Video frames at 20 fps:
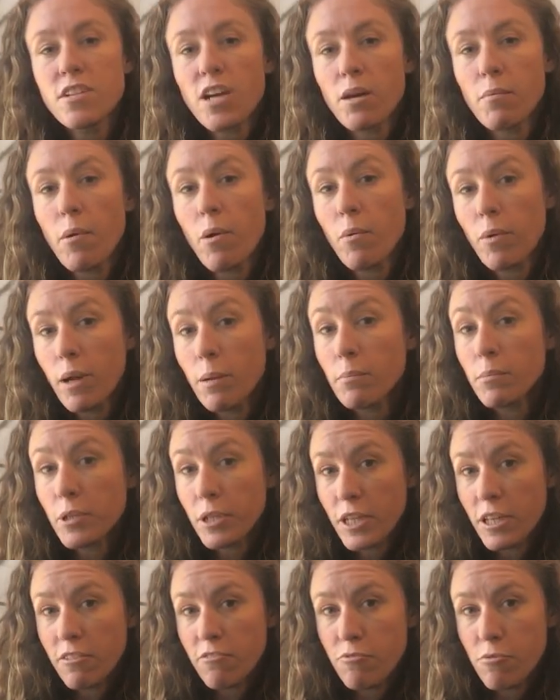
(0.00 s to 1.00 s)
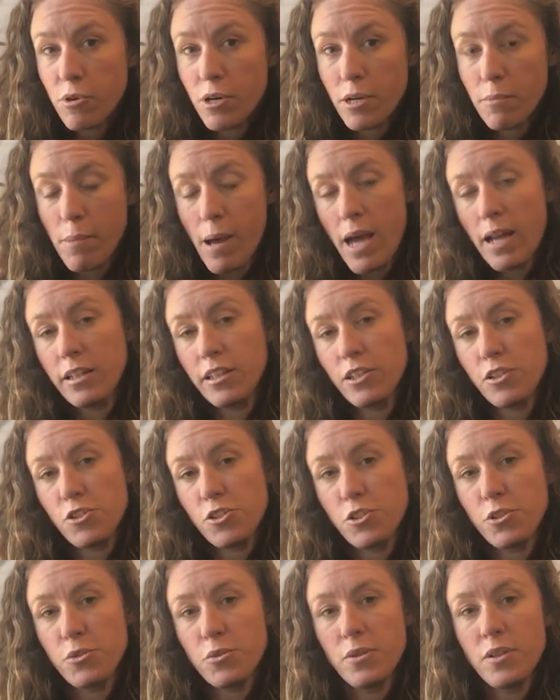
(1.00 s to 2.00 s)
talk about what I'm looking for in a paddling
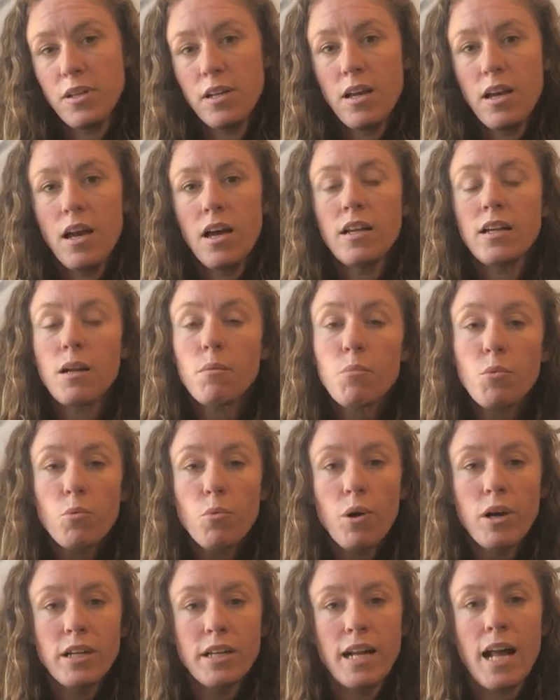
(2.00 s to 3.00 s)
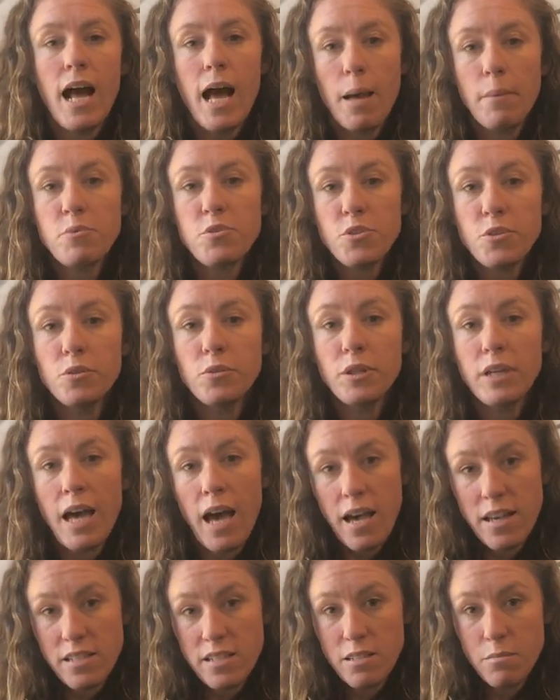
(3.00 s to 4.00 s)
shoe. Number one, it absolutely
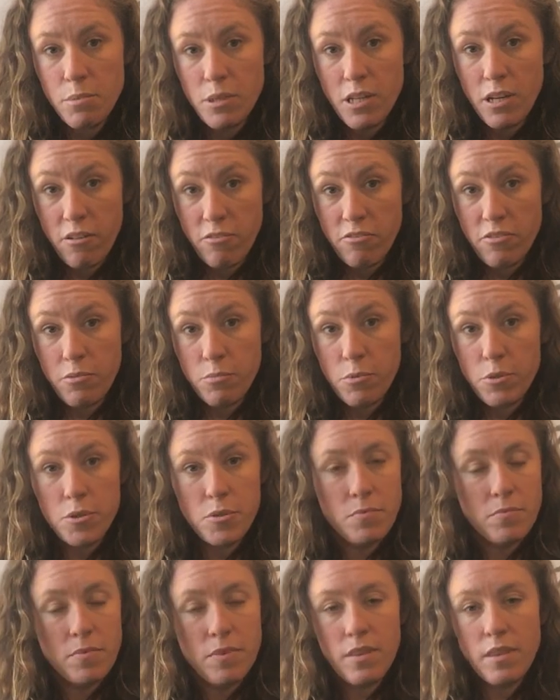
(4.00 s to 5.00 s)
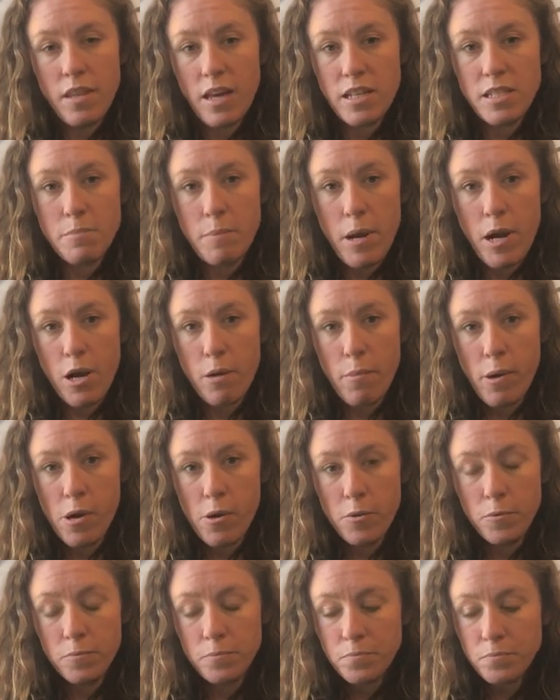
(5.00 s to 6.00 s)
has to be comfortable. That's
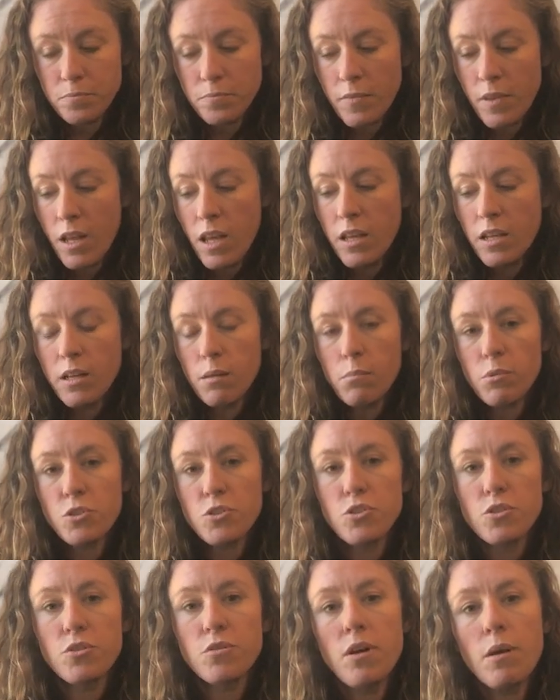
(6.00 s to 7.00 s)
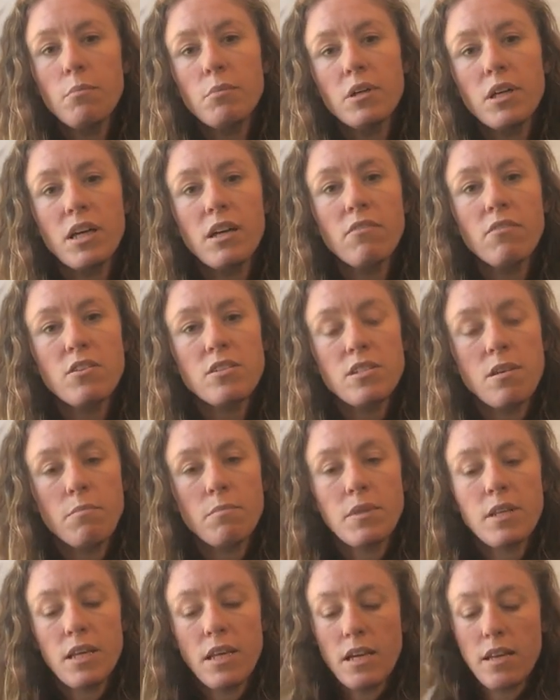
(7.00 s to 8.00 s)
paramount. Number two, I'm looking for
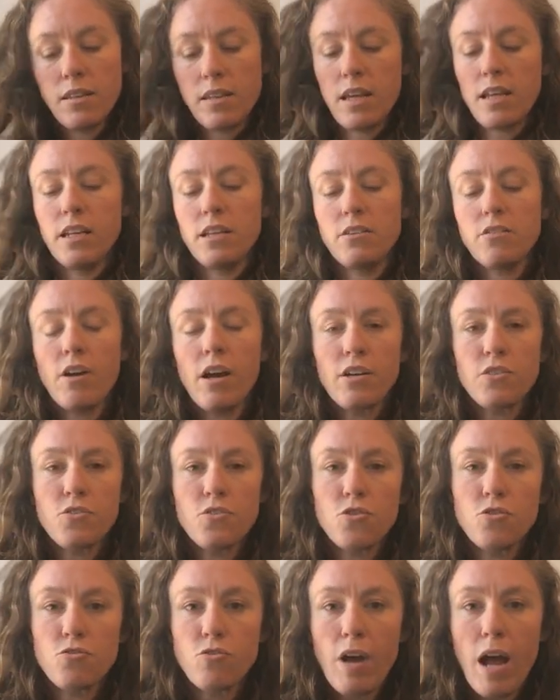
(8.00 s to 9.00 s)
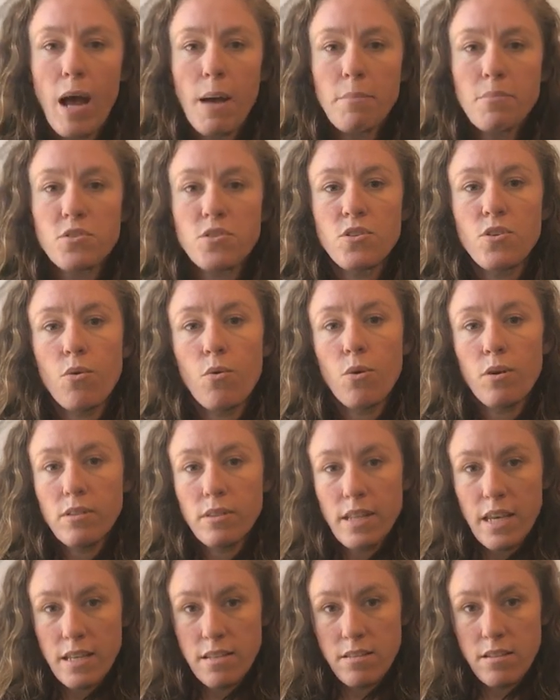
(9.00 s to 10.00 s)
something that either has straps or
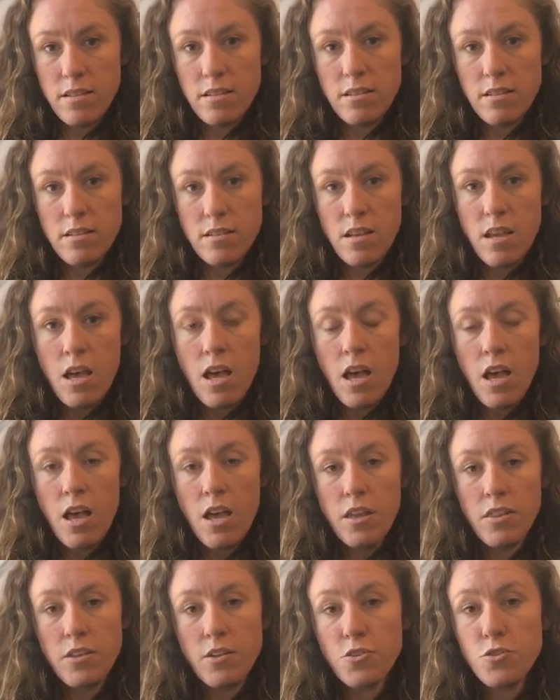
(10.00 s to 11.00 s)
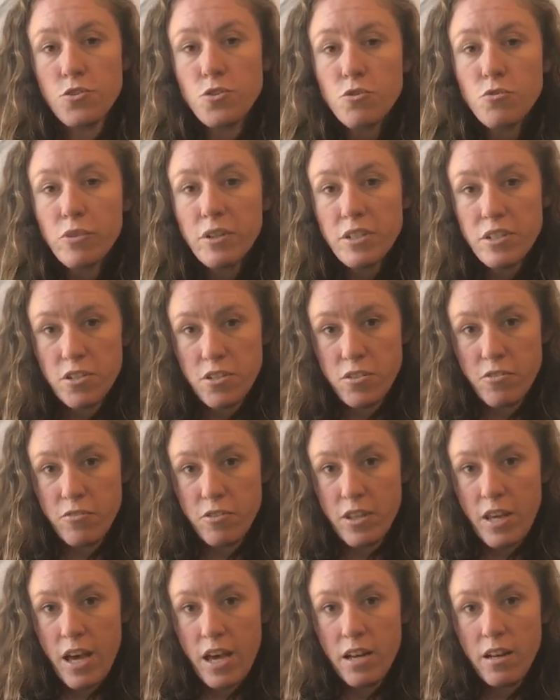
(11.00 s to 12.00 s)
laces. There's two reasons for
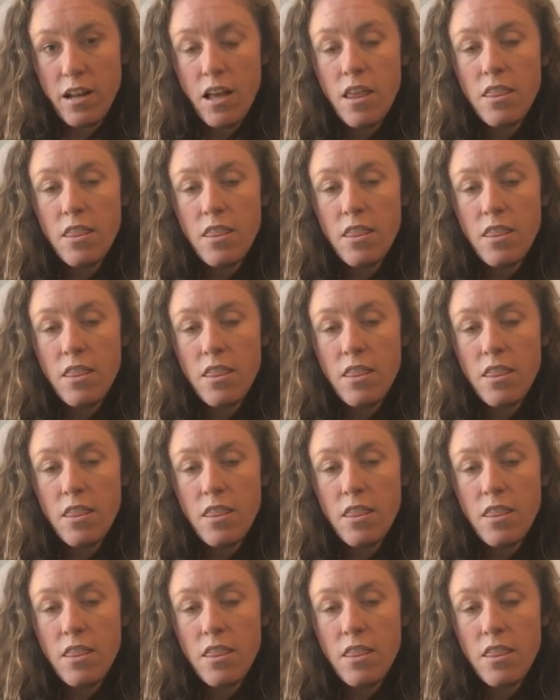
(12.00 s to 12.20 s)
that